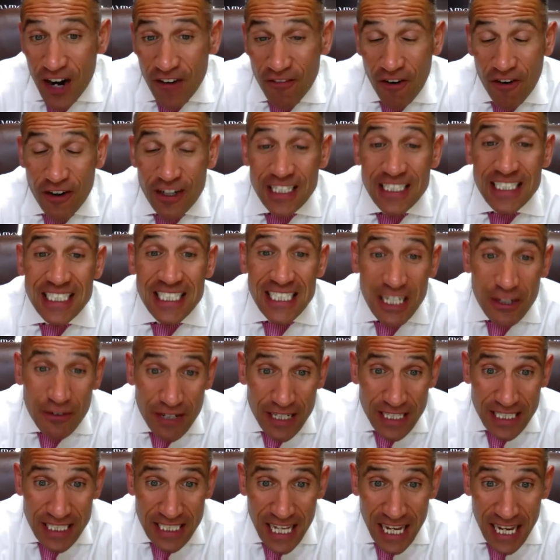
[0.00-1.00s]
very
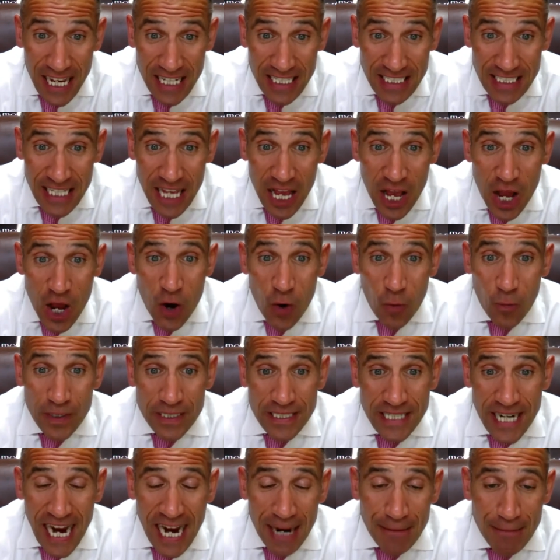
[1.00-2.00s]
serious case which
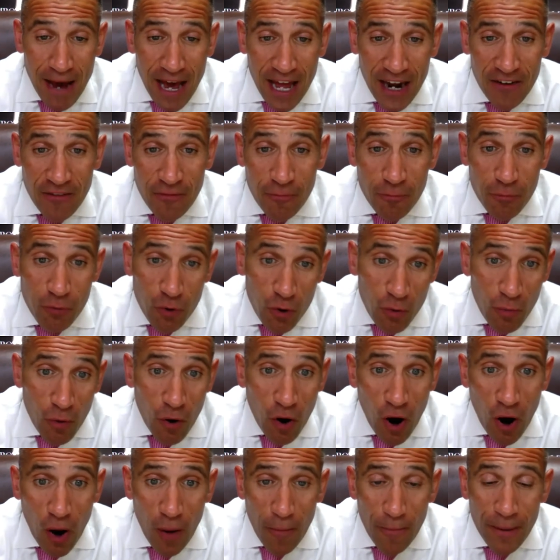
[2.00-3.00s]
came out of
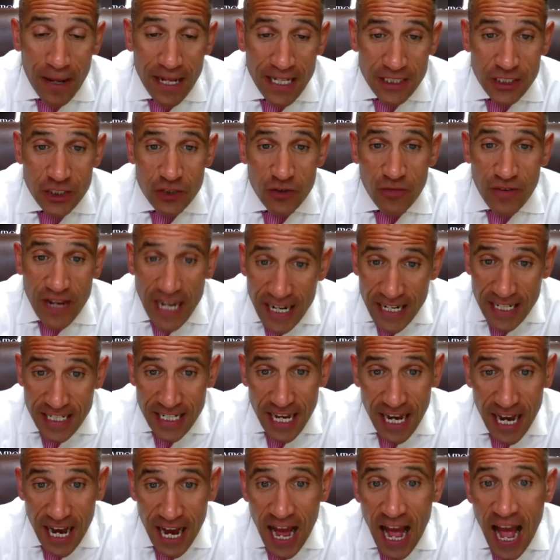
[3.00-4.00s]
Broomall,
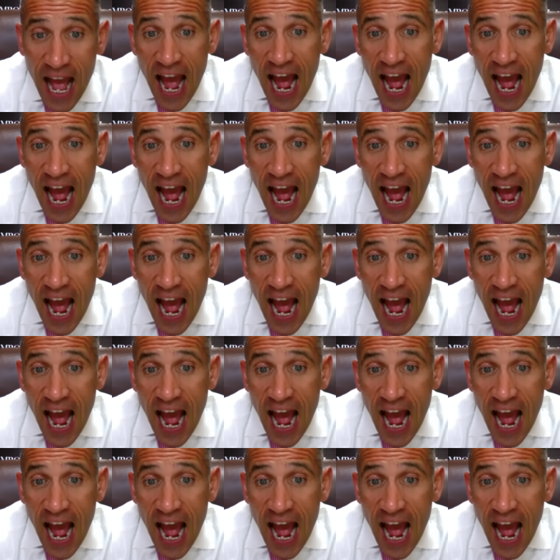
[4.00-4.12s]
Pennsylvania.